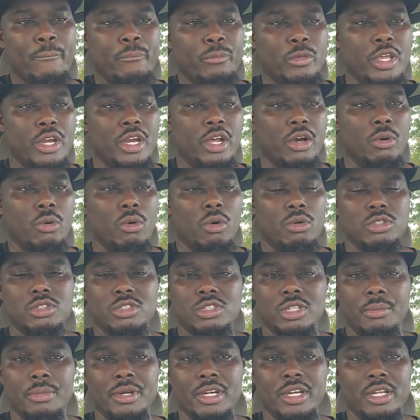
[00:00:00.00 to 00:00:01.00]
you know,
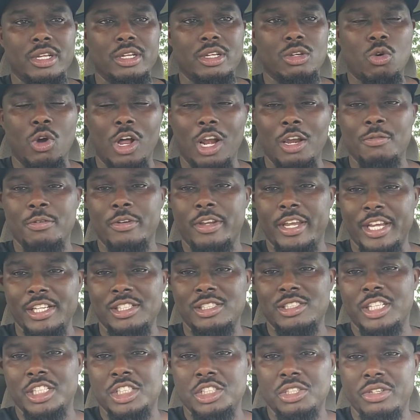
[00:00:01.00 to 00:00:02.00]
some of the
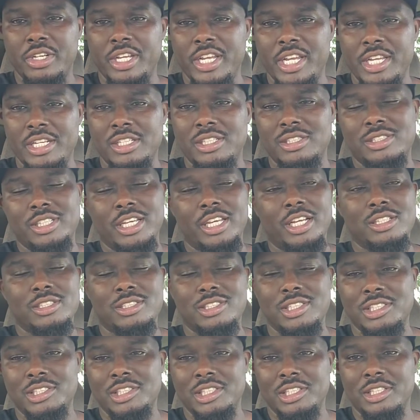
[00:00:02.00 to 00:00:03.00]
qualifications that you need to take a
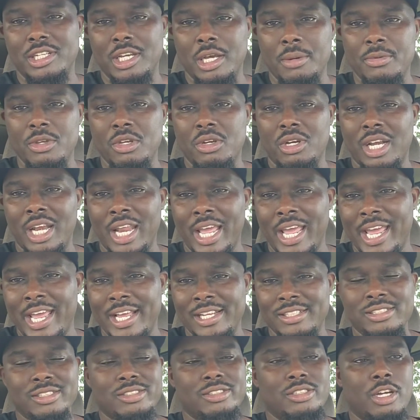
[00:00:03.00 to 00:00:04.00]
CCW
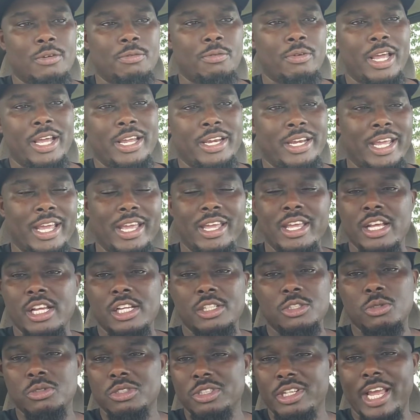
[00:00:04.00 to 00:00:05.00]
class and stuff like that.
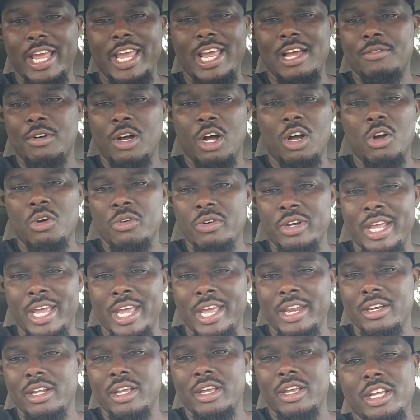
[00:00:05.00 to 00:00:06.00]
So it's going to have all
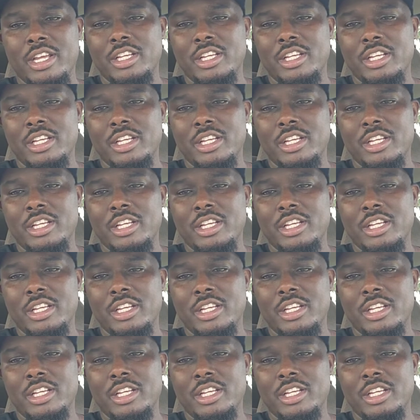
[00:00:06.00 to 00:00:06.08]
that.